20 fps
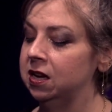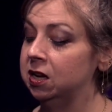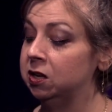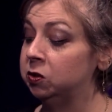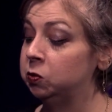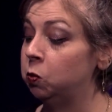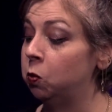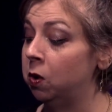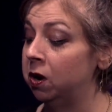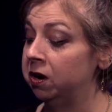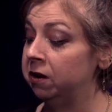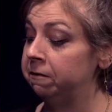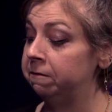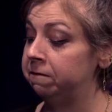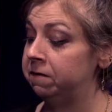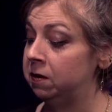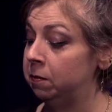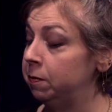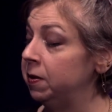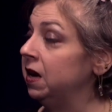is one
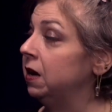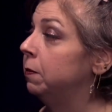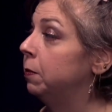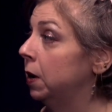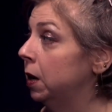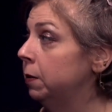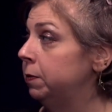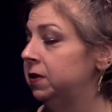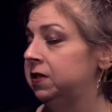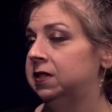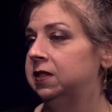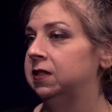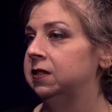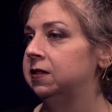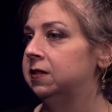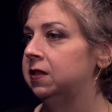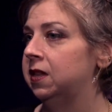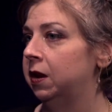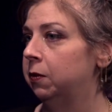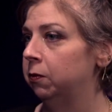of the big
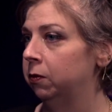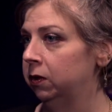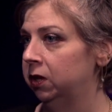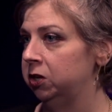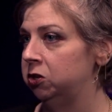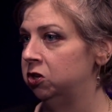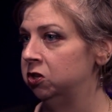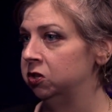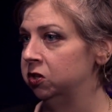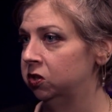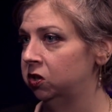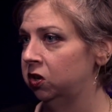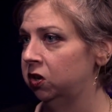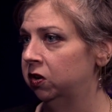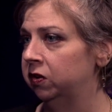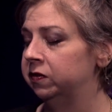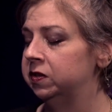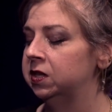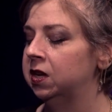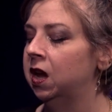purposes that religion
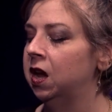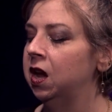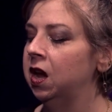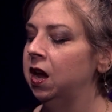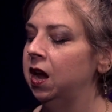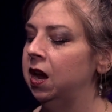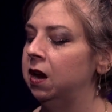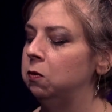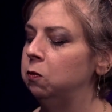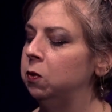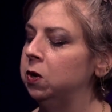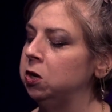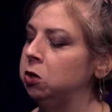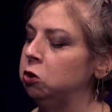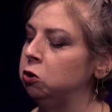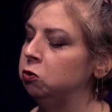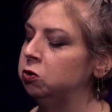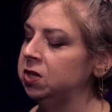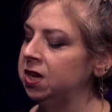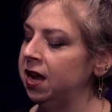serves and when
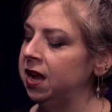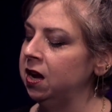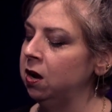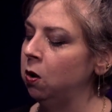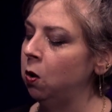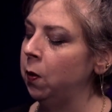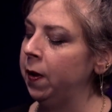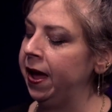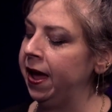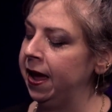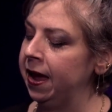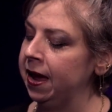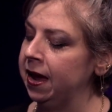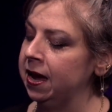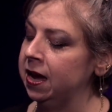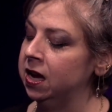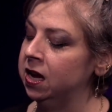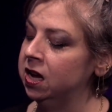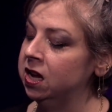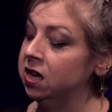you take
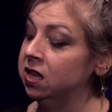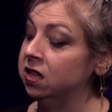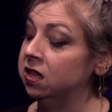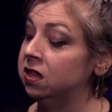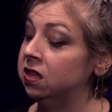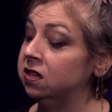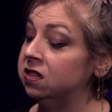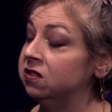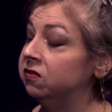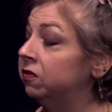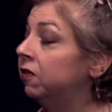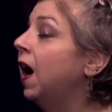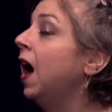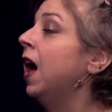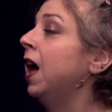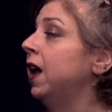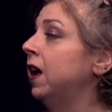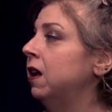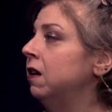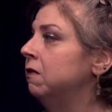away the
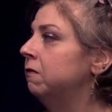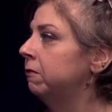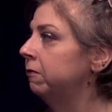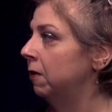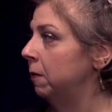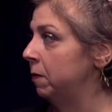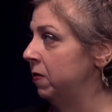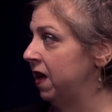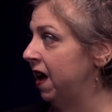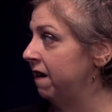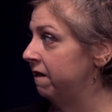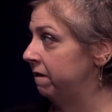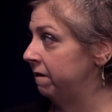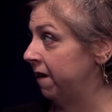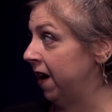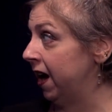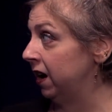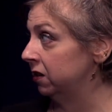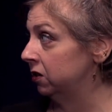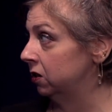divine from that
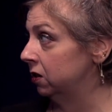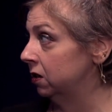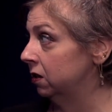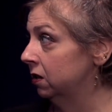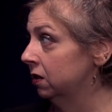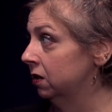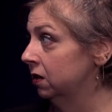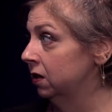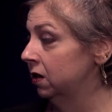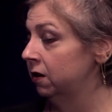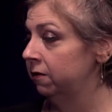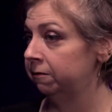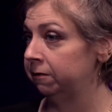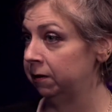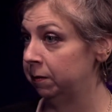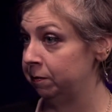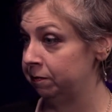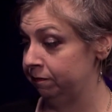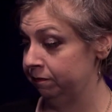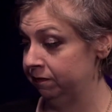factor, yeah.
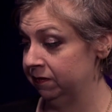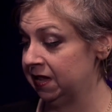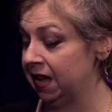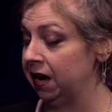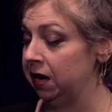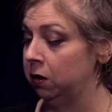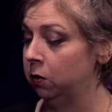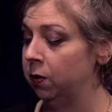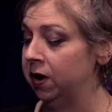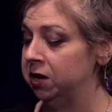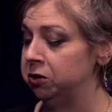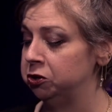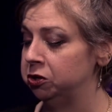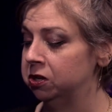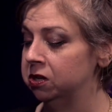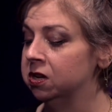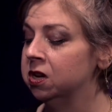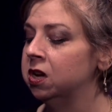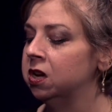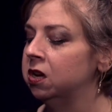from that
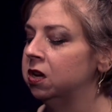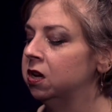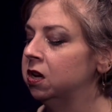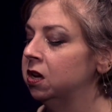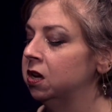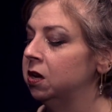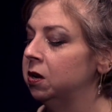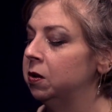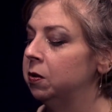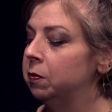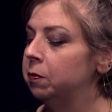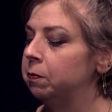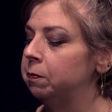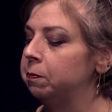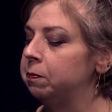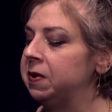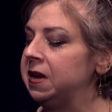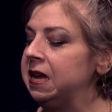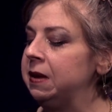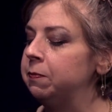equation,
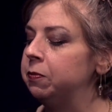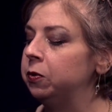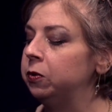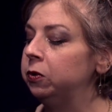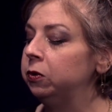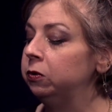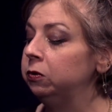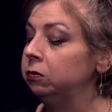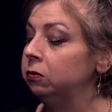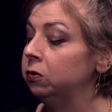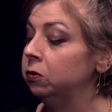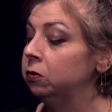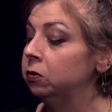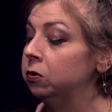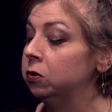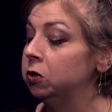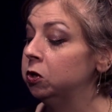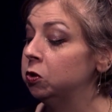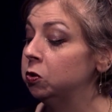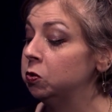people
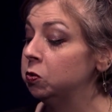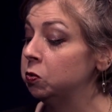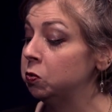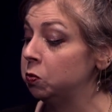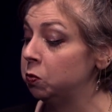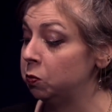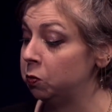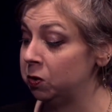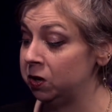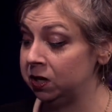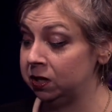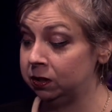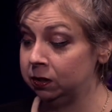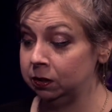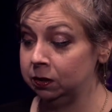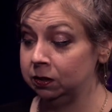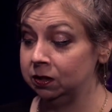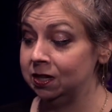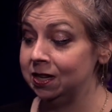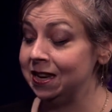
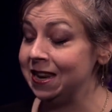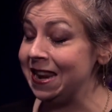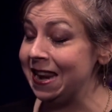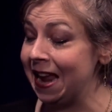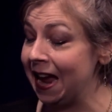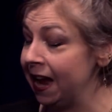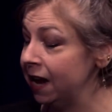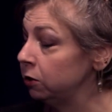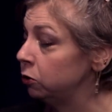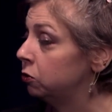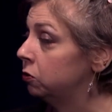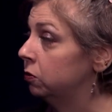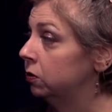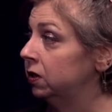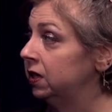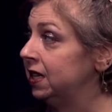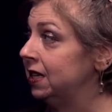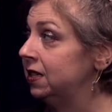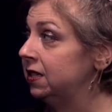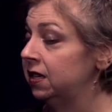will
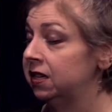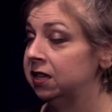naturally